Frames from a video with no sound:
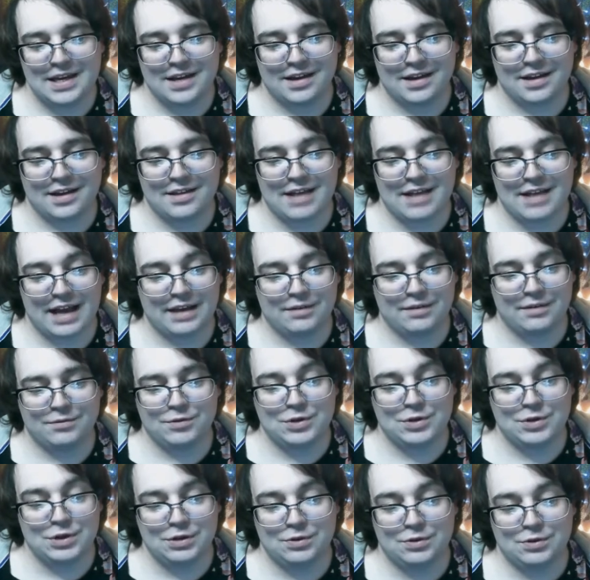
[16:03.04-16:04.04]
because I
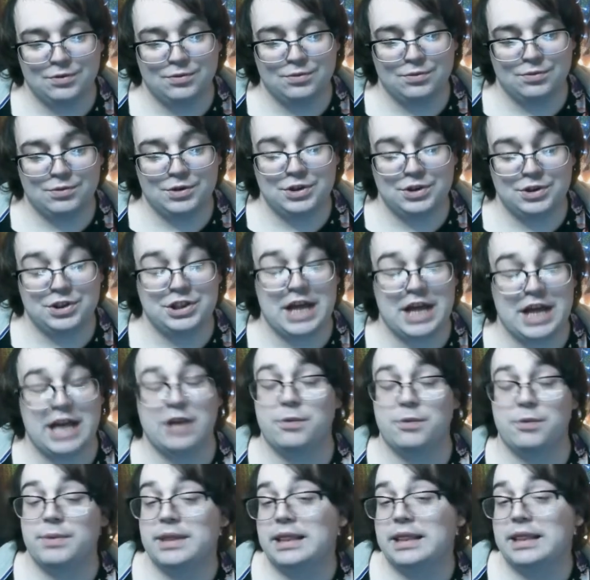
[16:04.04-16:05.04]
do
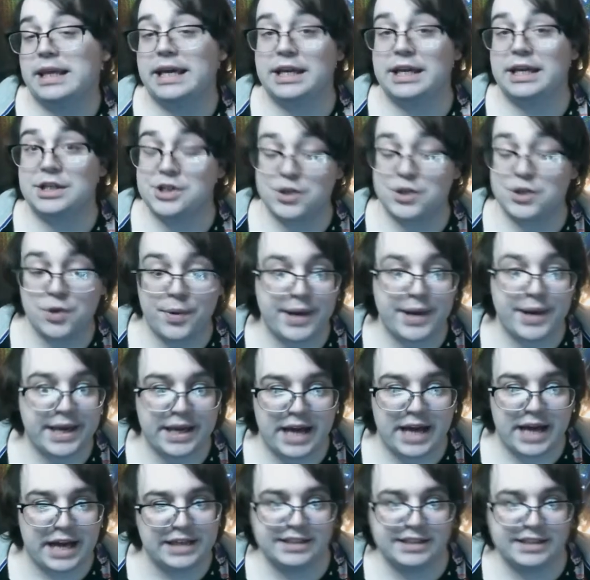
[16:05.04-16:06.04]
genuinely enjoy
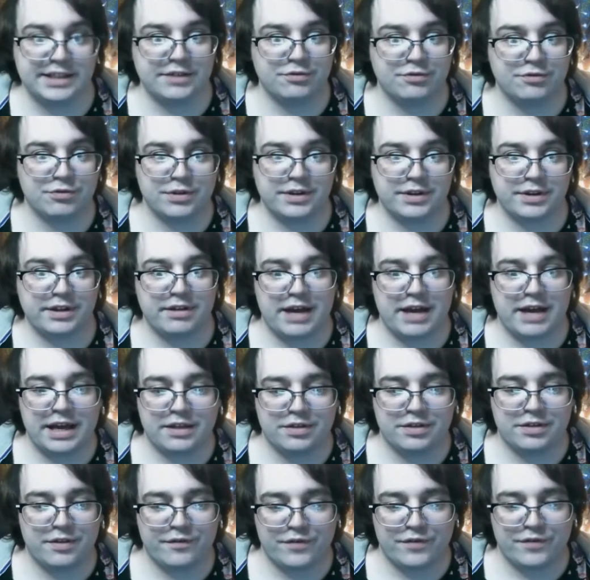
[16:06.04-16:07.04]
it. I did really like
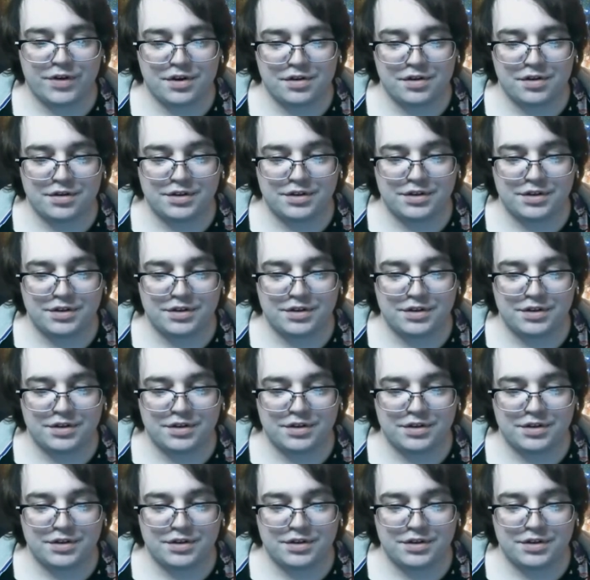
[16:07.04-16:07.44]
the first